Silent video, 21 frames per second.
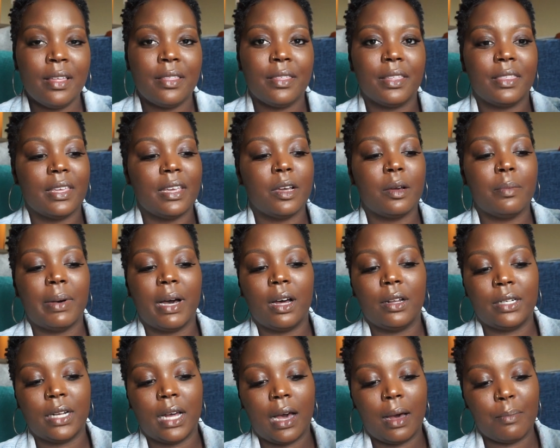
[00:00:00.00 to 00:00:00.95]
The thing
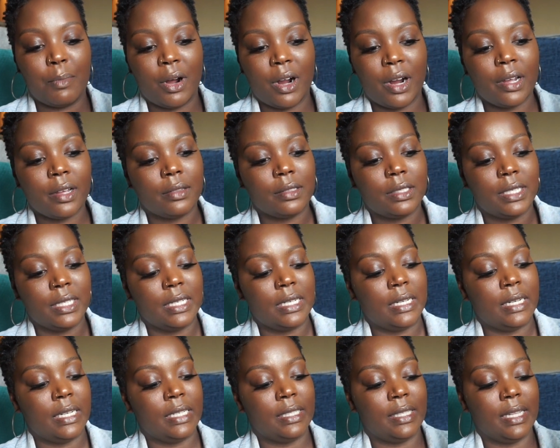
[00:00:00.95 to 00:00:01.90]
about Dr
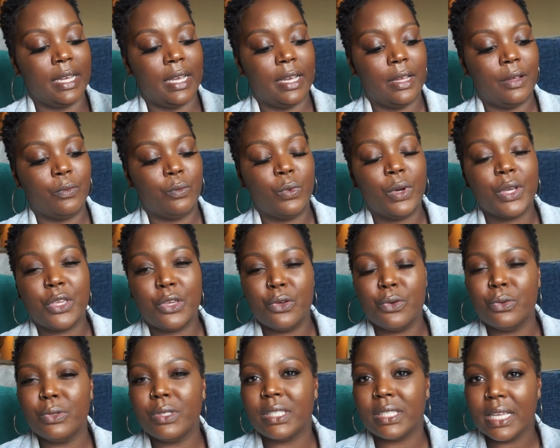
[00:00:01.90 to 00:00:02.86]
Martens is that when
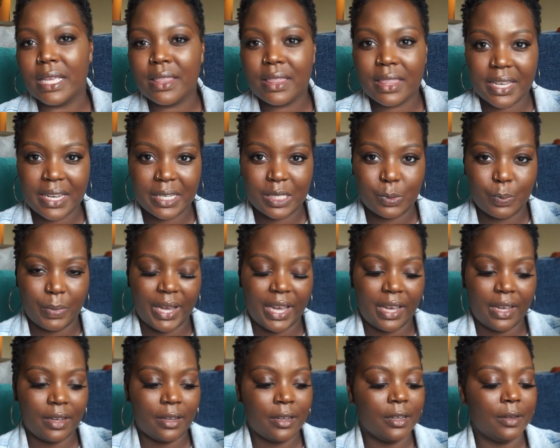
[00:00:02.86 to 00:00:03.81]
you send things
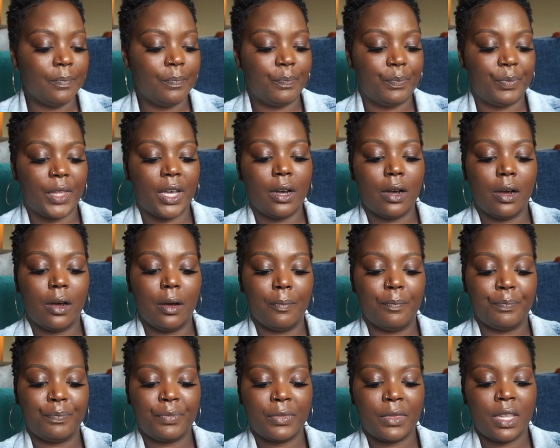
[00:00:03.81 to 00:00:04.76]
back,
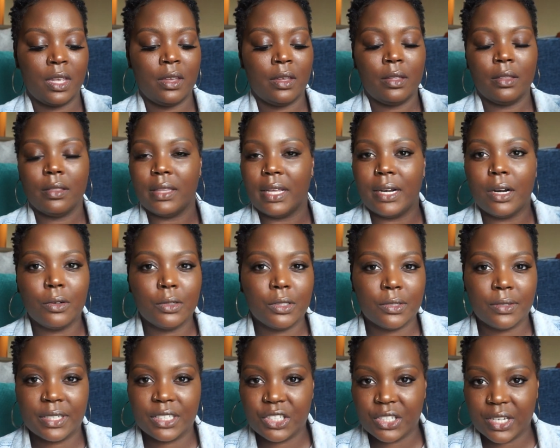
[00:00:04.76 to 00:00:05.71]
they don't
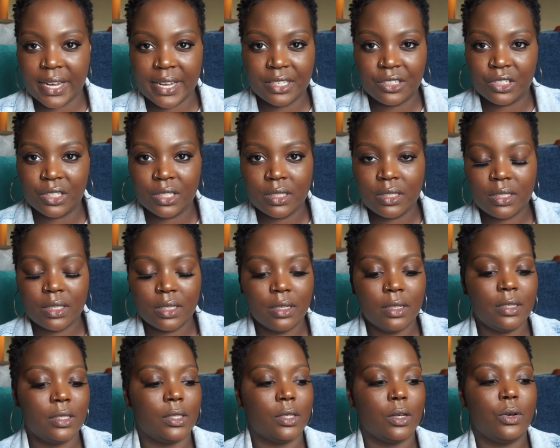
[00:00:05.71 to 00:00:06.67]
do exchanges,
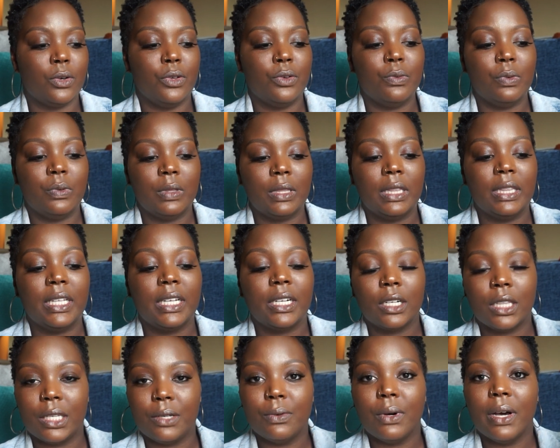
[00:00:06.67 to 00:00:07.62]
so you
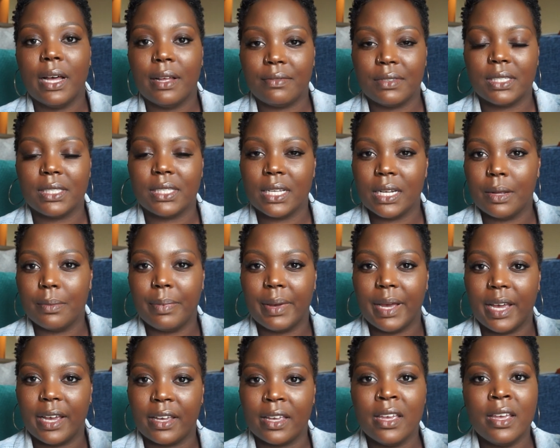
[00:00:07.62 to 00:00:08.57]
literally will have to send it
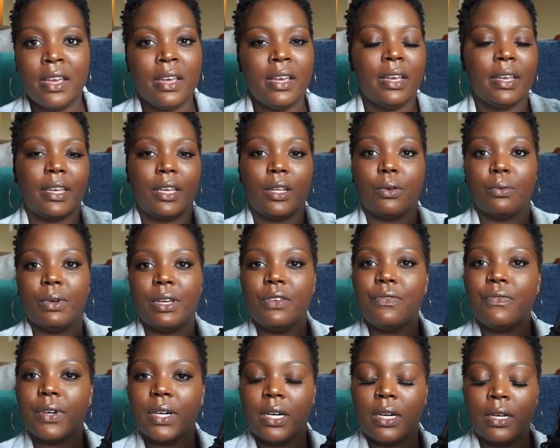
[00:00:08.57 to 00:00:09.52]
back, get a
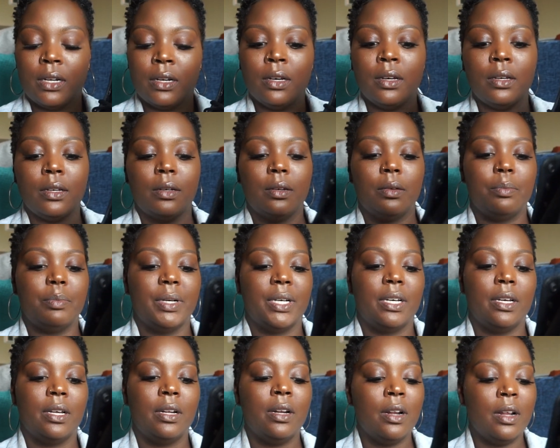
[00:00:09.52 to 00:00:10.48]
refund.
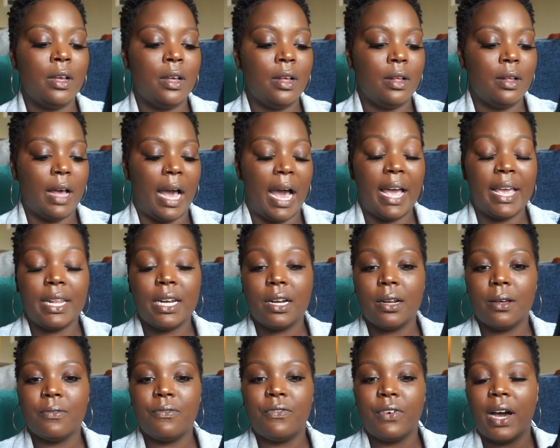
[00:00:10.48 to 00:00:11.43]
But I ended
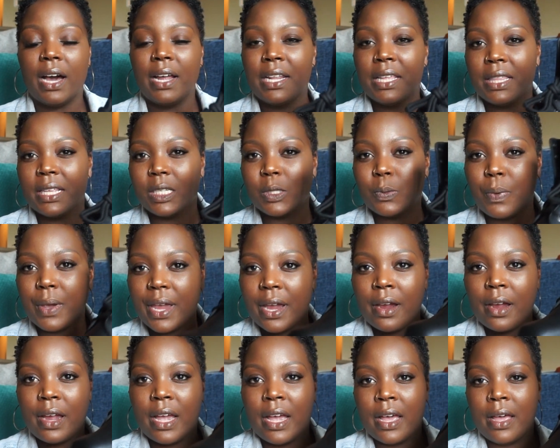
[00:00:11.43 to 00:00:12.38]
up finding this
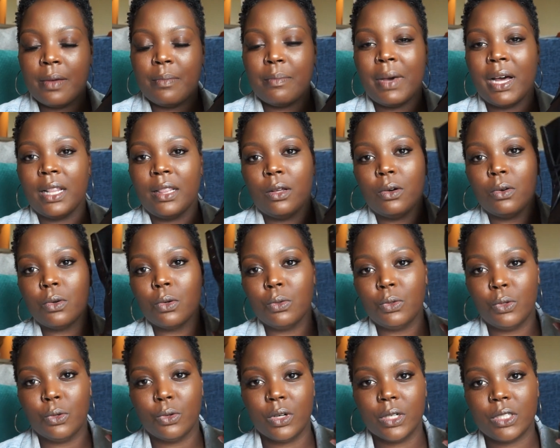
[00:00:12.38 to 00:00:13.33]
pair at my local
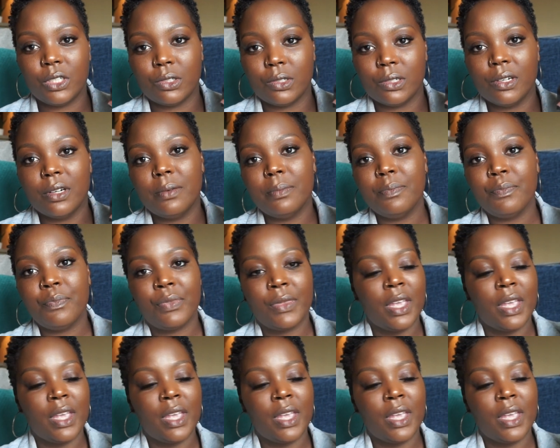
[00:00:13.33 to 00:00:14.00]
Nordstrom.